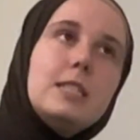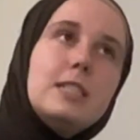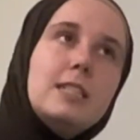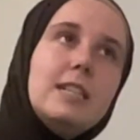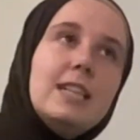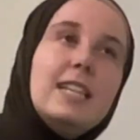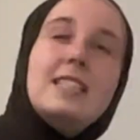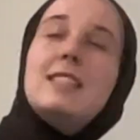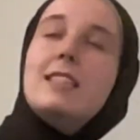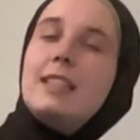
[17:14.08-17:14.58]

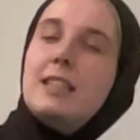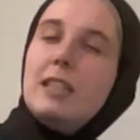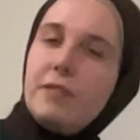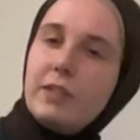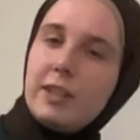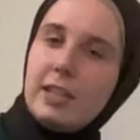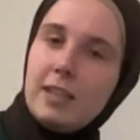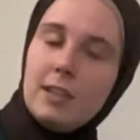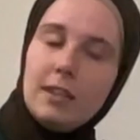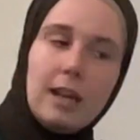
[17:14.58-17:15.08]

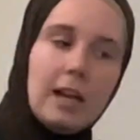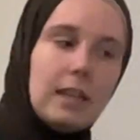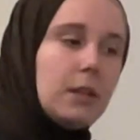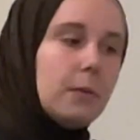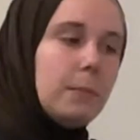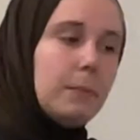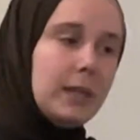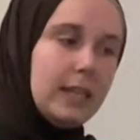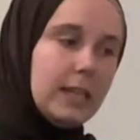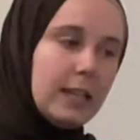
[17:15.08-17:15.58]
insignificant at the
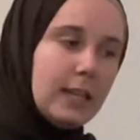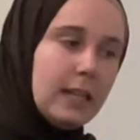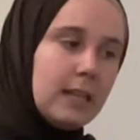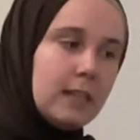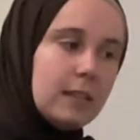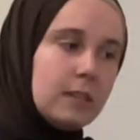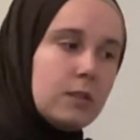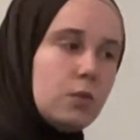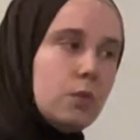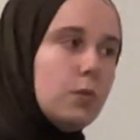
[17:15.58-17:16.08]

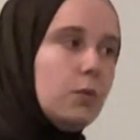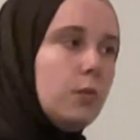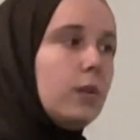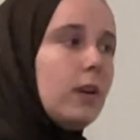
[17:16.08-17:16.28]
beginning to